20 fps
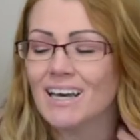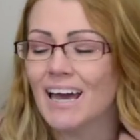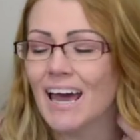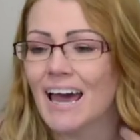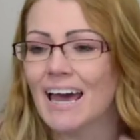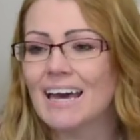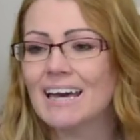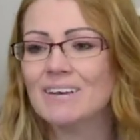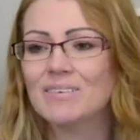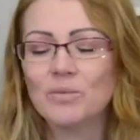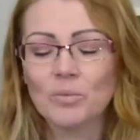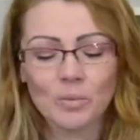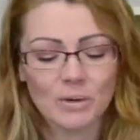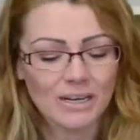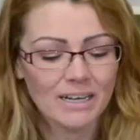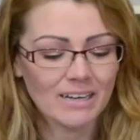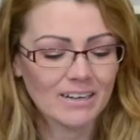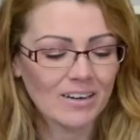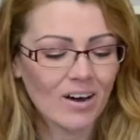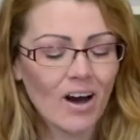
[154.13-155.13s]
And when
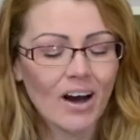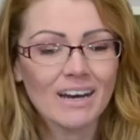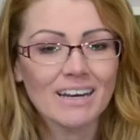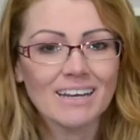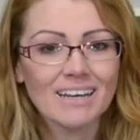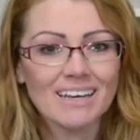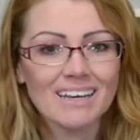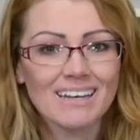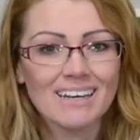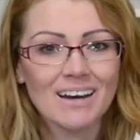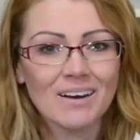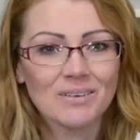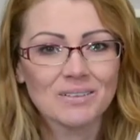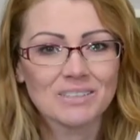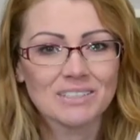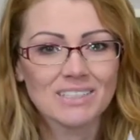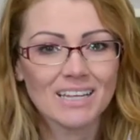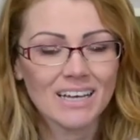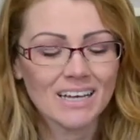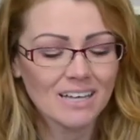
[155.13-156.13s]
I got it and I
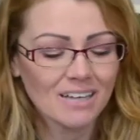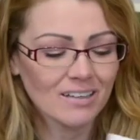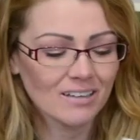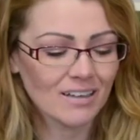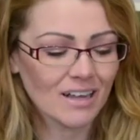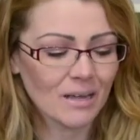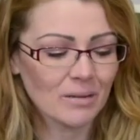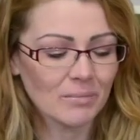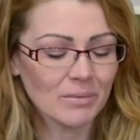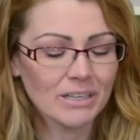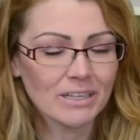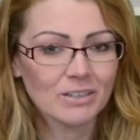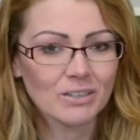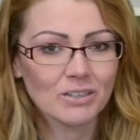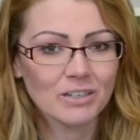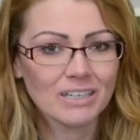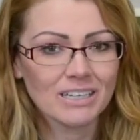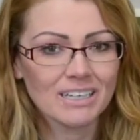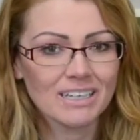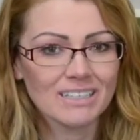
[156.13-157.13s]
was like, I'm like
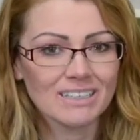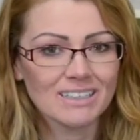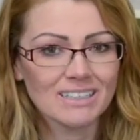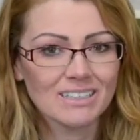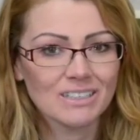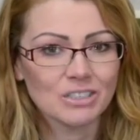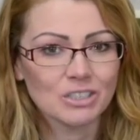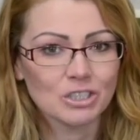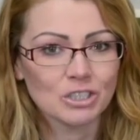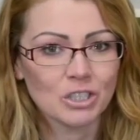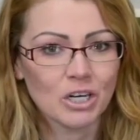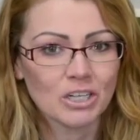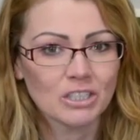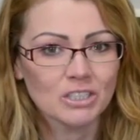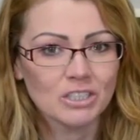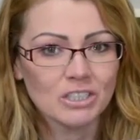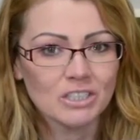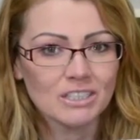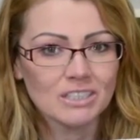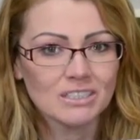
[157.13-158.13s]
looking at the
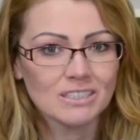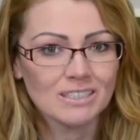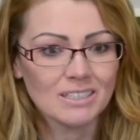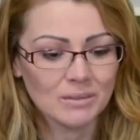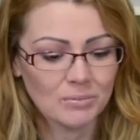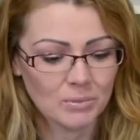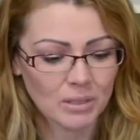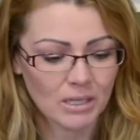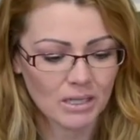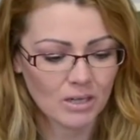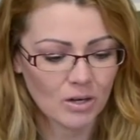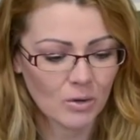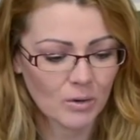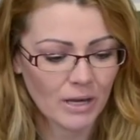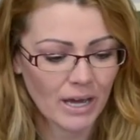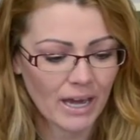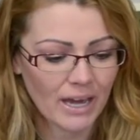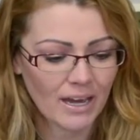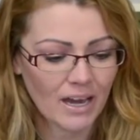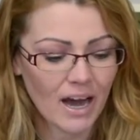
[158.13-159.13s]
instructions and I'm like,
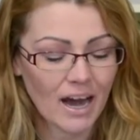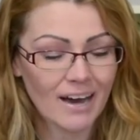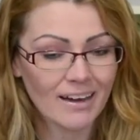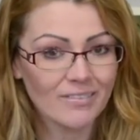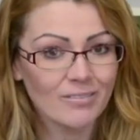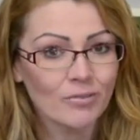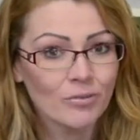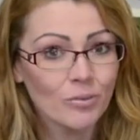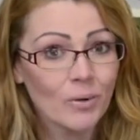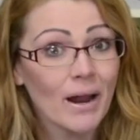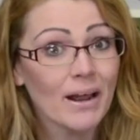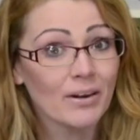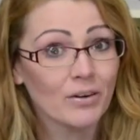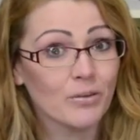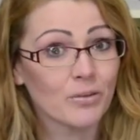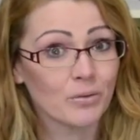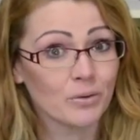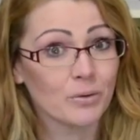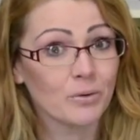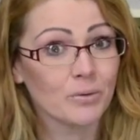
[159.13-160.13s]
okay, I've read
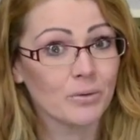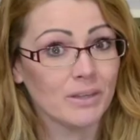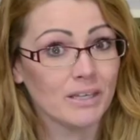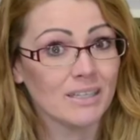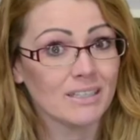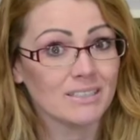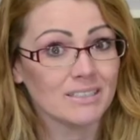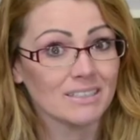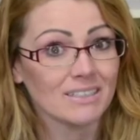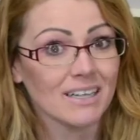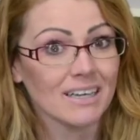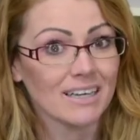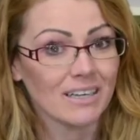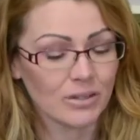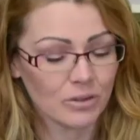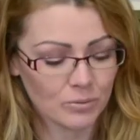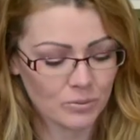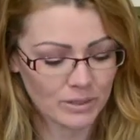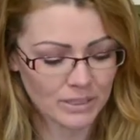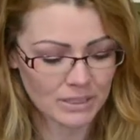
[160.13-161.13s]
through this
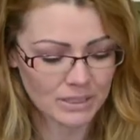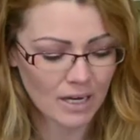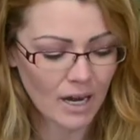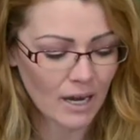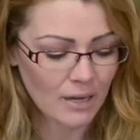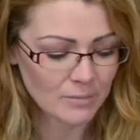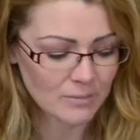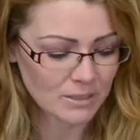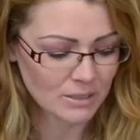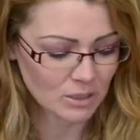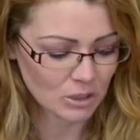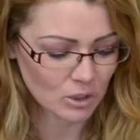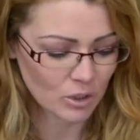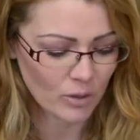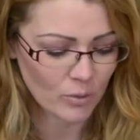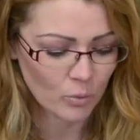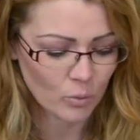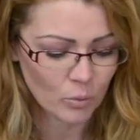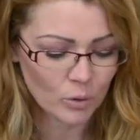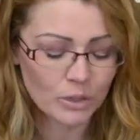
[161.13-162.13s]
like three times and so
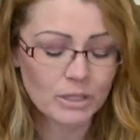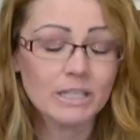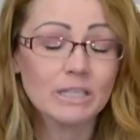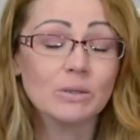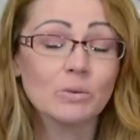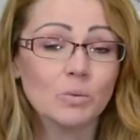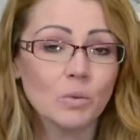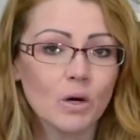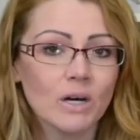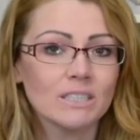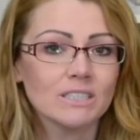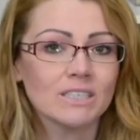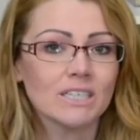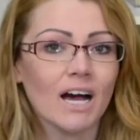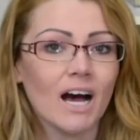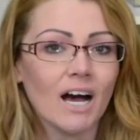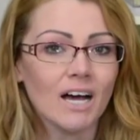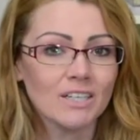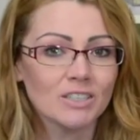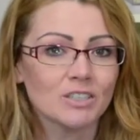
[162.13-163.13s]
I really want to
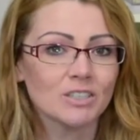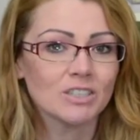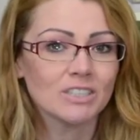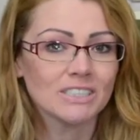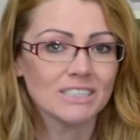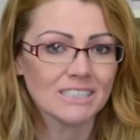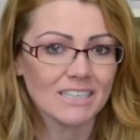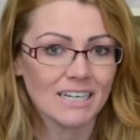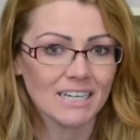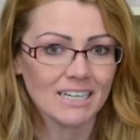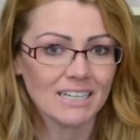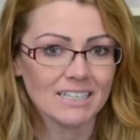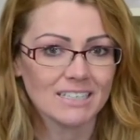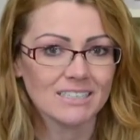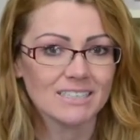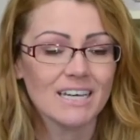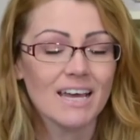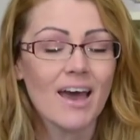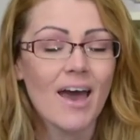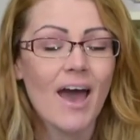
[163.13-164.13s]

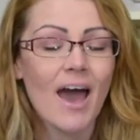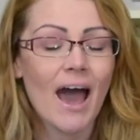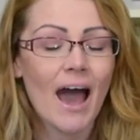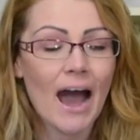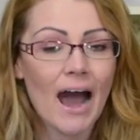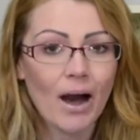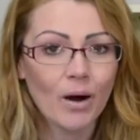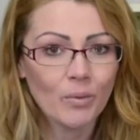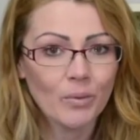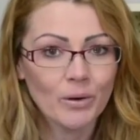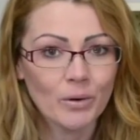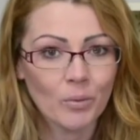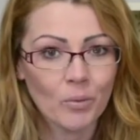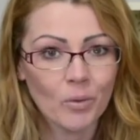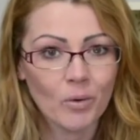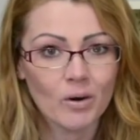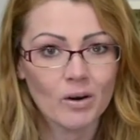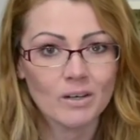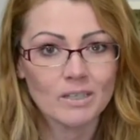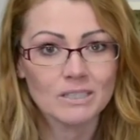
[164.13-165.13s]
understand how it
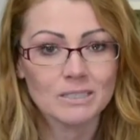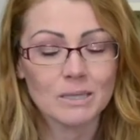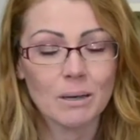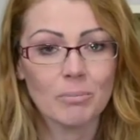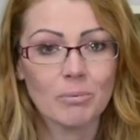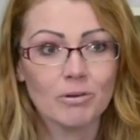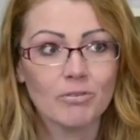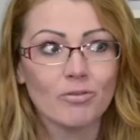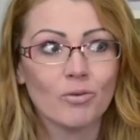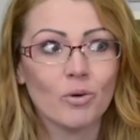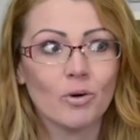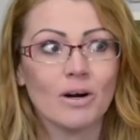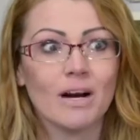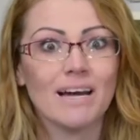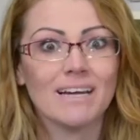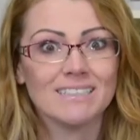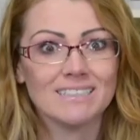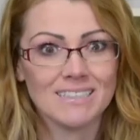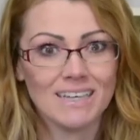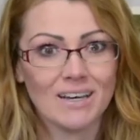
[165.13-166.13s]
works before
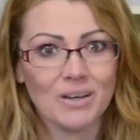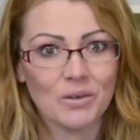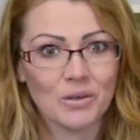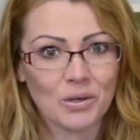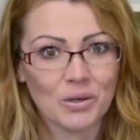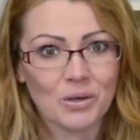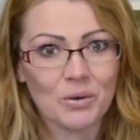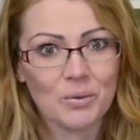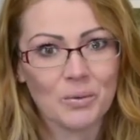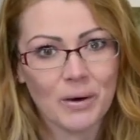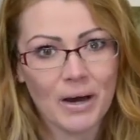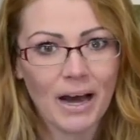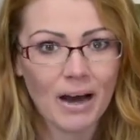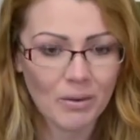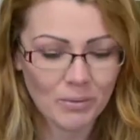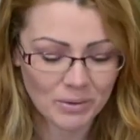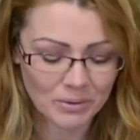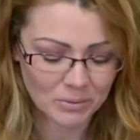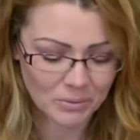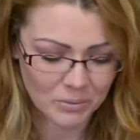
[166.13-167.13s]
I tell you
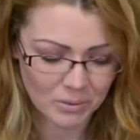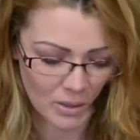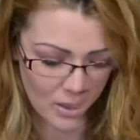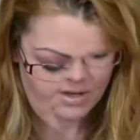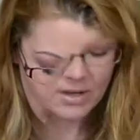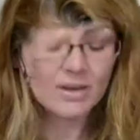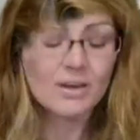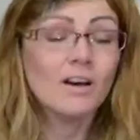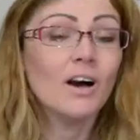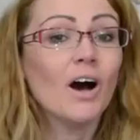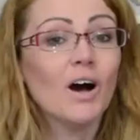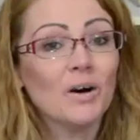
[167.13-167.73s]
how it works.